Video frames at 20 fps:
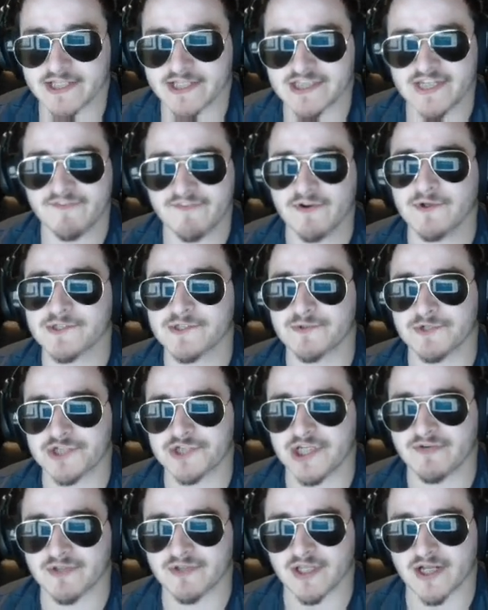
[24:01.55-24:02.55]
It's difficult to
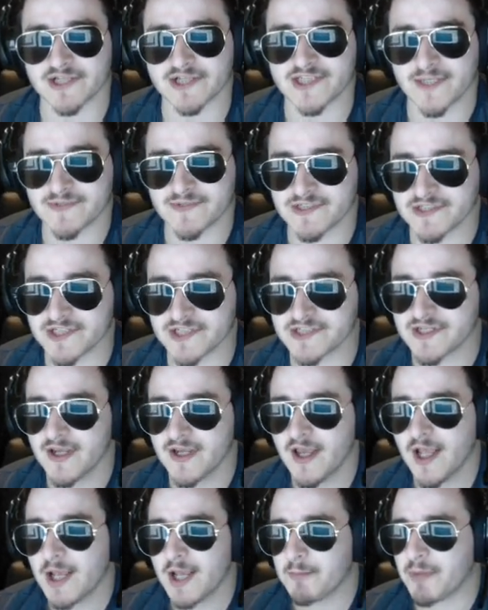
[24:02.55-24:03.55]
achieve with a lot of substances,
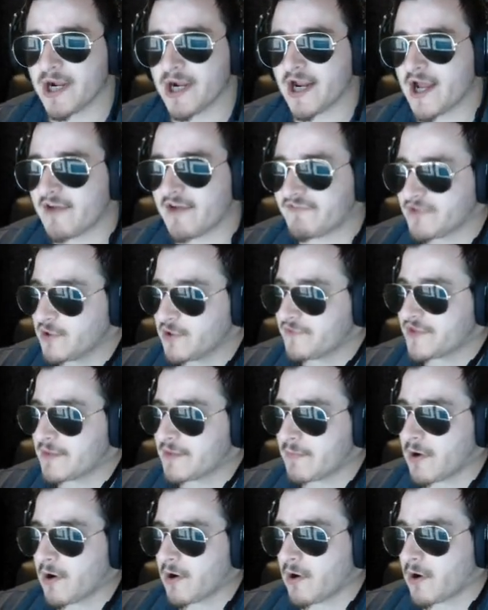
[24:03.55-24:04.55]
but a few of
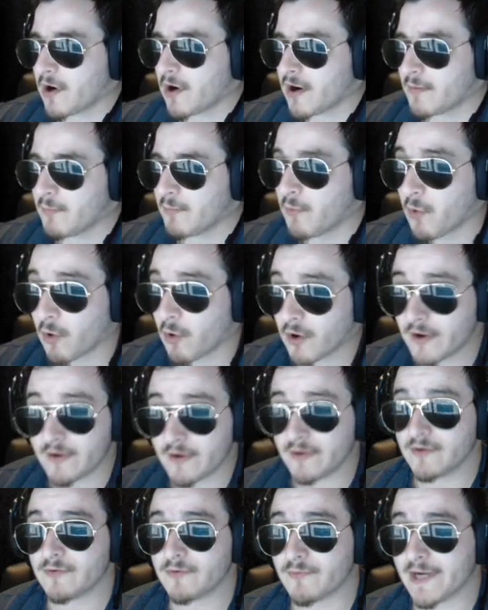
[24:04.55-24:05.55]
them are more
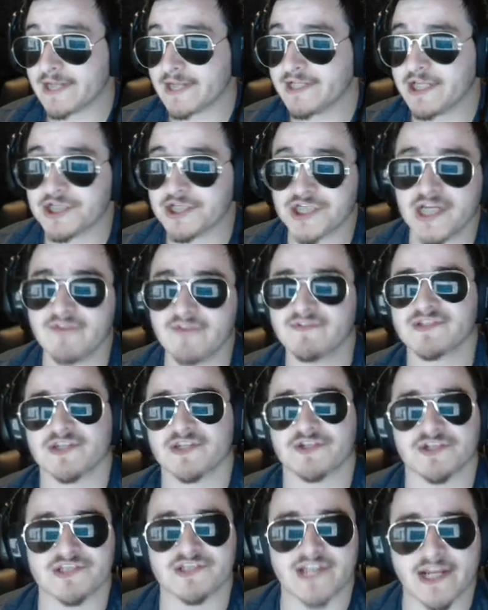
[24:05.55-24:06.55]
readily achieved,
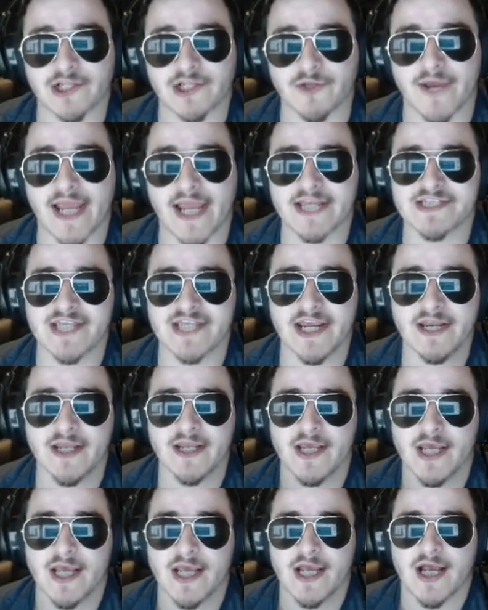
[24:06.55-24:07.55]
such as cyclohexane.
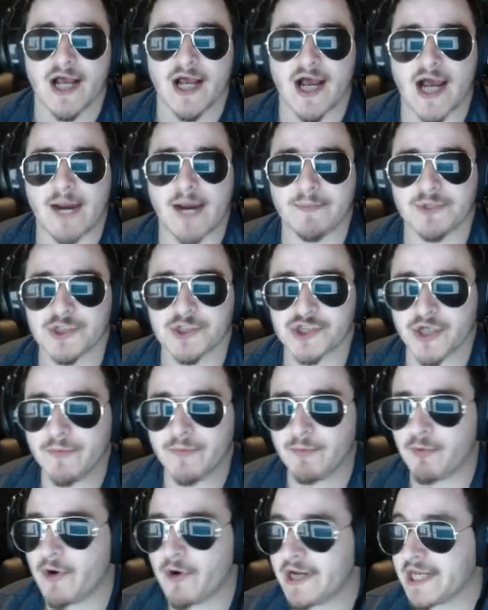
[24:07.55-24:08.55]
The
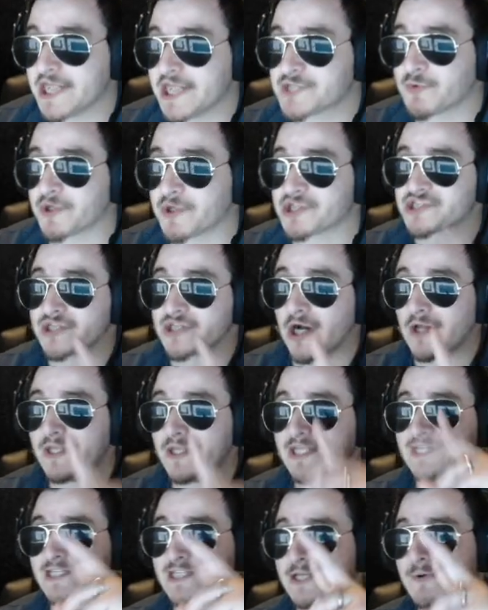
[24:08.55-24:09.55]
triple point is where
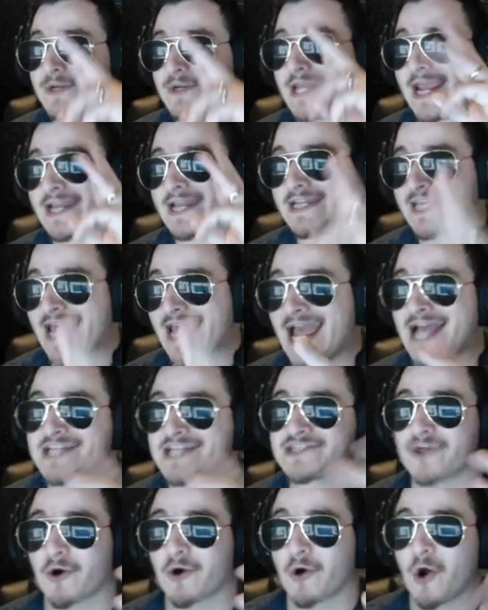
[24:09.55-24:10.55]
solid, liquid, and
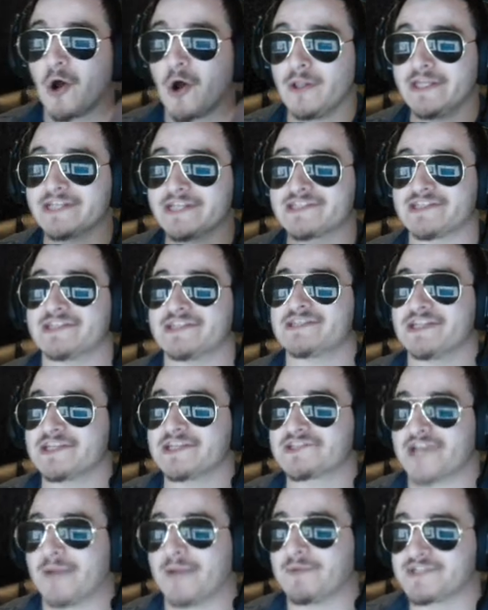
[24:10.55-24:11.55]
gas are all existing
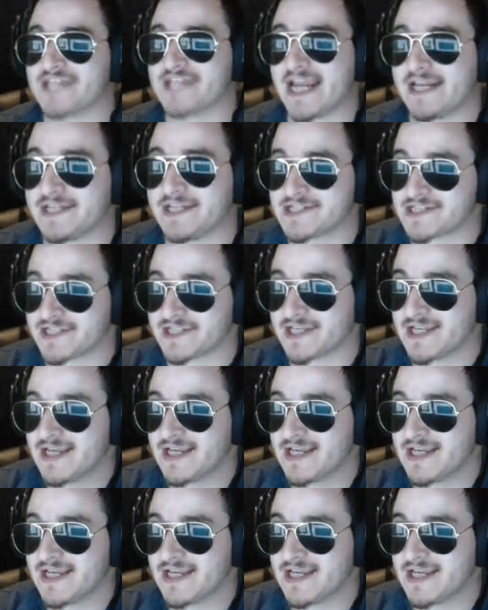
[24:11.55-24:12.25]
simultaneously.